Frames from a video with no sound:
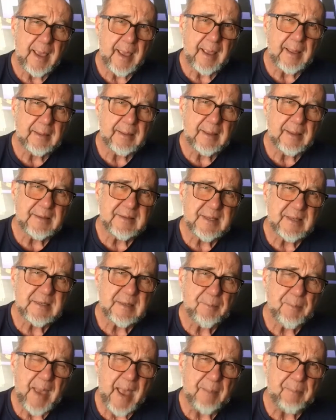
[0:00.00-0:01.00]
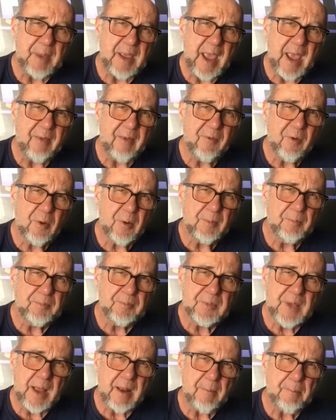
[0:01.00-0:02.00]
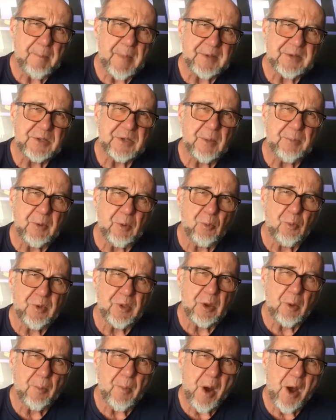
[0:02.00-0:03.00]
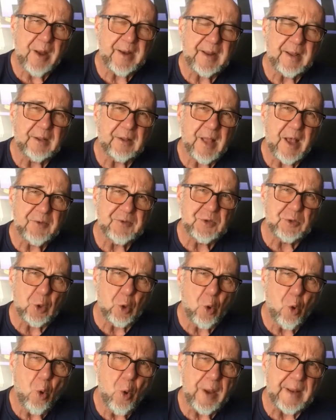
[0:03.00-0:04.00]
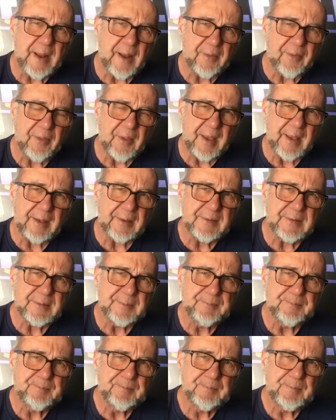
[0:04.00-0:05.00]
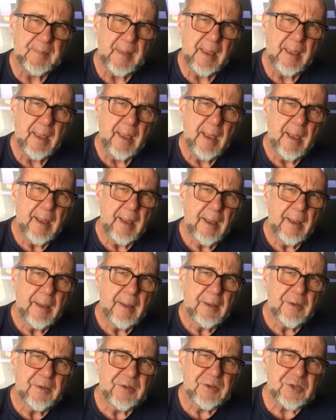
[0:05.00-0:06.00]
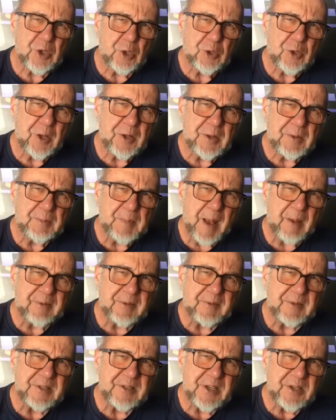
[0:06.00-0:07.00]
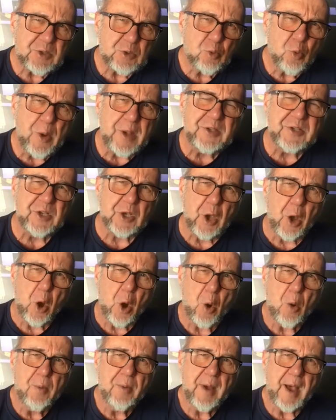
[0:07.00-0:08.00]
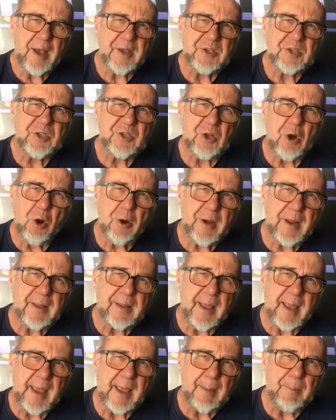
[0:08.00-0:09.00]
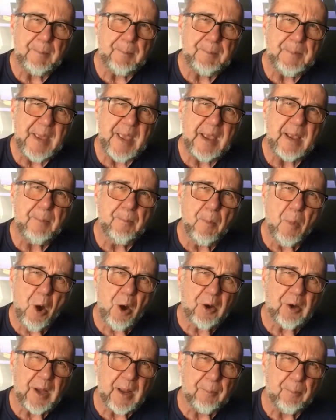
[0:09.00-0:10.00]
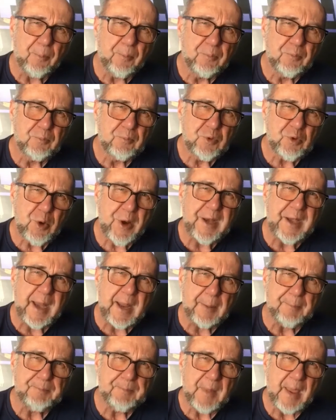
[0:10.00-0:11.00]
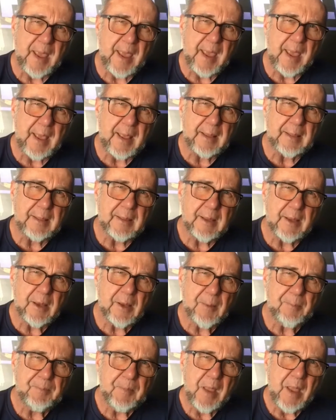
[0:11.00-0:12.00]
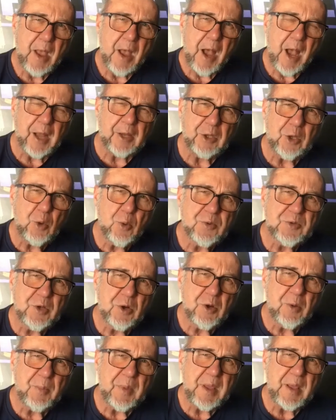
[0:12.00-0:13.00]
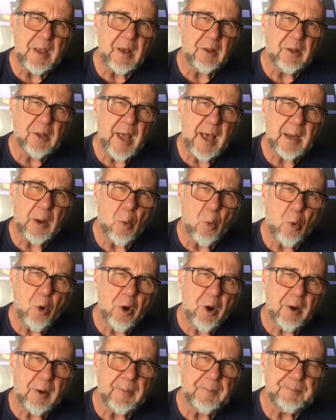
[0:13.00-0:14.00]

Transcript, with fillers: And it sets a bad behavior and kind of messes up with your mind and allows you to quit on things. So about 6 weeks ago, I started a big marketing training, and I knew it was going to be a lot of work.